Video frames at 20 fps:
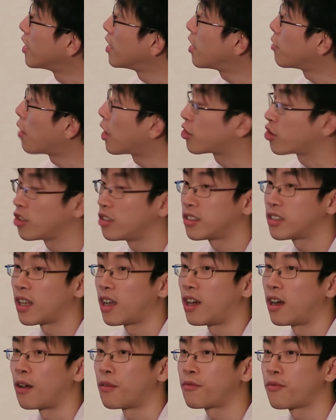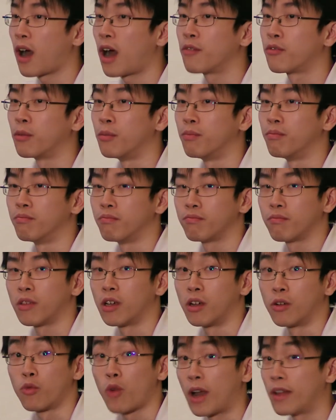interactions are far from
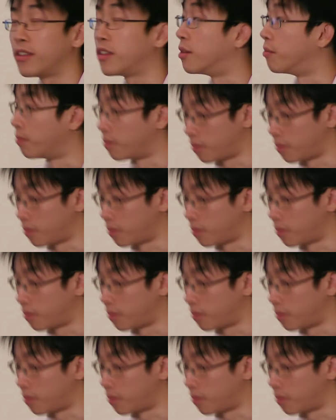random.